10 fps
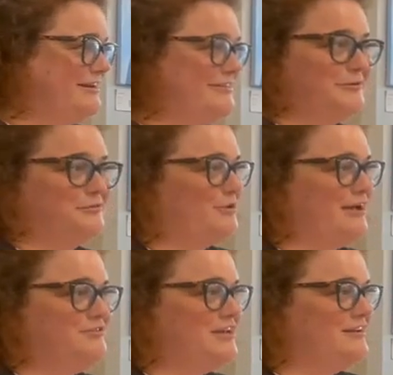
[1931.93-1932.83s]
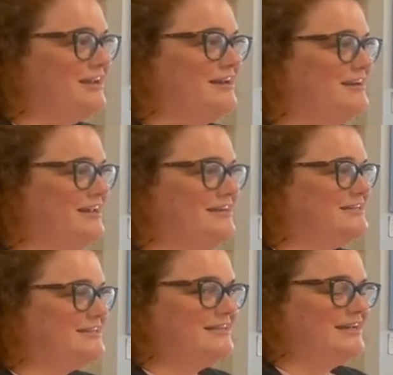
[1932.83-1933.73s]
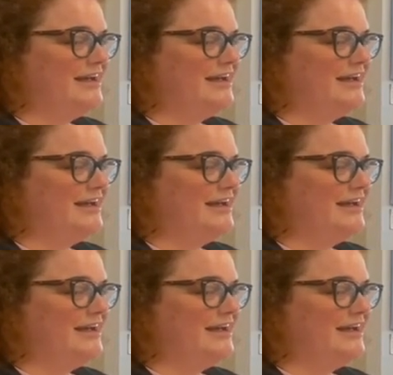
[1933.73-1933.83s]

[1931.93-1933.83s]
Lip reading: and they're thriving in Indy,